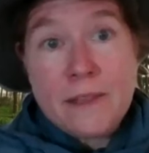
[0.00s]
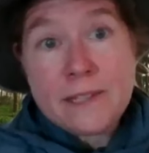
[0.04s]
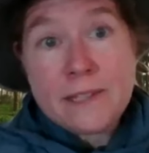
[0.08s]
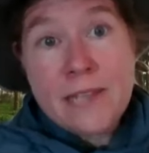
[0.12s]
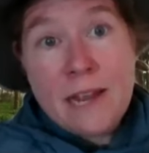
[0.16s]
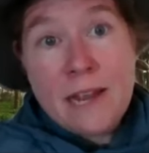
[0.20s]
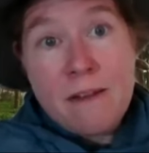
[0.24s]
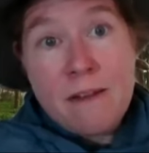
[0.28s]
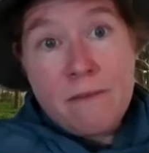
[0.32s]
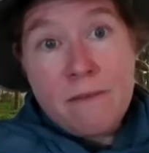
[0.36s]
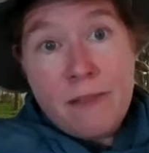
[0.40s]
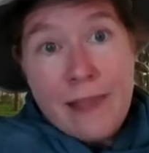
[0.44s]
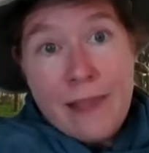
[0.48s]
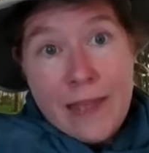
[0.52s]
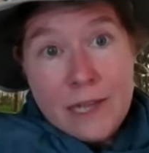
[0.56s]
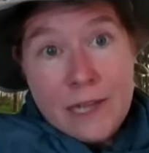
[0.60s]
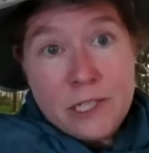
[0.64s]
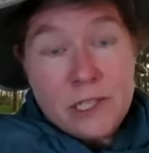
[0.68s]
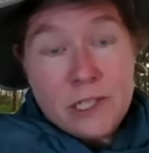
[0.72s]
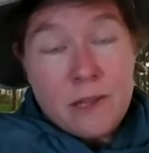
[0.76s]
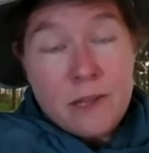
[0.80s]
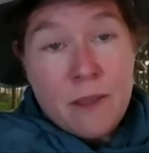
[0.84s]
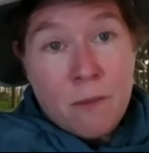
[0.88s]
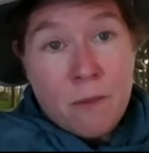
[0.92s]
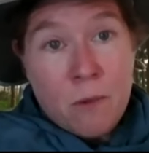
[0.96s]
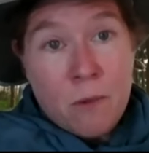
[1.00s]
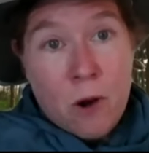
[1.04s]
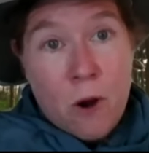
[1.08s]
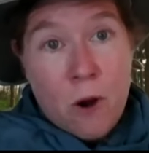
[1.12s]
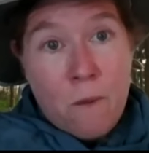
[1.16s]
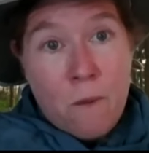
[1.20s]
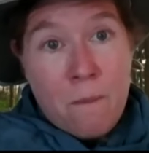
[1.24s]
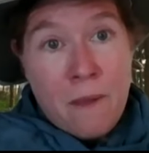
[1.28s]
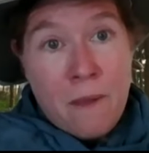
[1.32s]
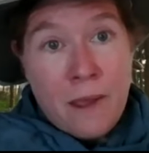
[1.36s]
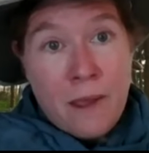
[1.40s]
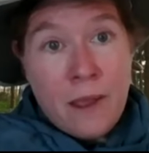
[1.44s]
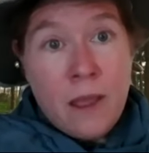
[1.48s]
site of Lisht that we're
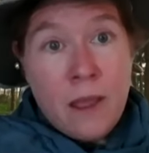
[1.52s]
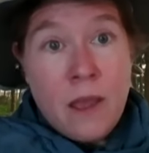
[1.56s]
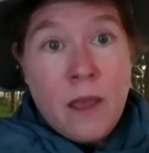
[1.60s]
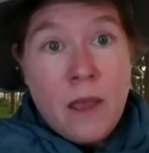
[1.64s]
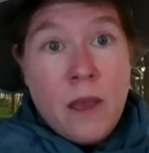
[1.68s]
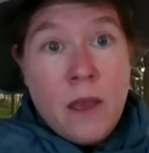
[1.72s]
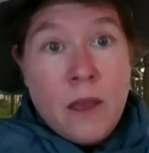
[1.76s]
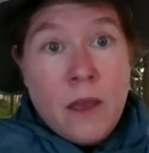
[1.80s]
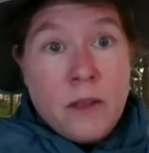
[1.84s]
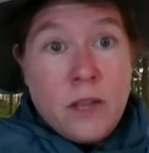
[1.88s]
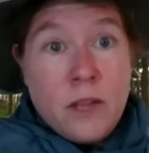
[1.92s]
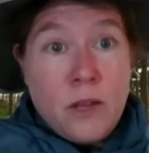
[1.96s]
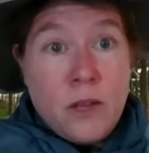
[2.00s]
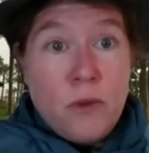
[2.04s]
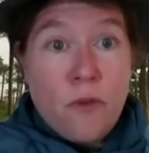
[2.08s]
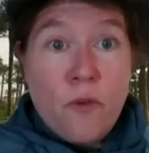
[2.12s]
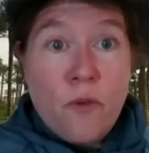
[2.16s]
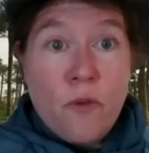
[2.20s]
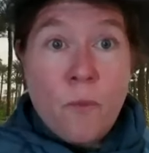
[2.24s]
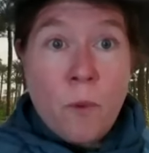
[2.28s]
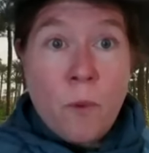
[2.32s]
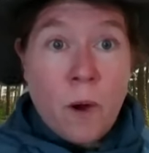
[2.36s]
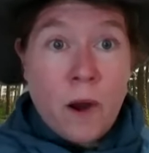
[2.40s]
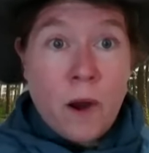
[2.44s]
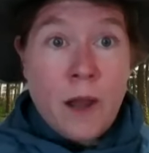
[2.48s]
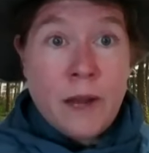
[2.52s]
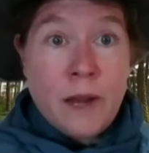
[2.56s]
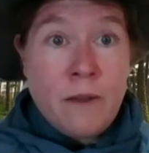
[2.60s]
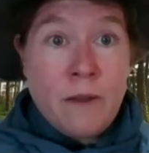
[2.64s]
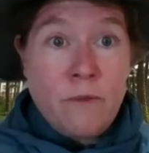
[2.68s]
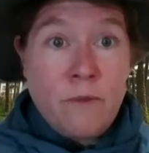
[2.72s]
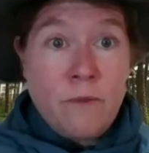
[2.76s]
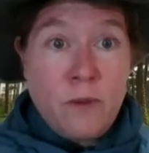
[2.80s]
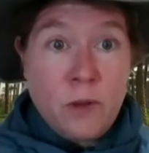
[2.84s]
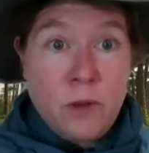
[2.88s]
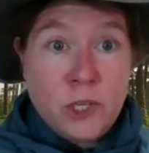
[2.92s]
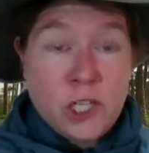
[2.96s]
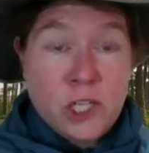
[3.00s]
hoping to do some work on in
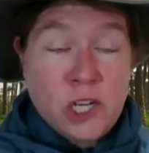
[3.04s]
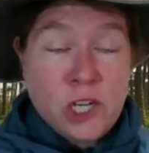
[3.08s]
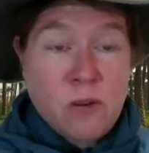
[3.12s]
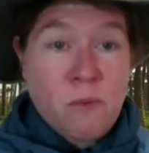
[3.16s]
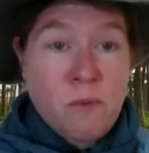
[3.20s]
future.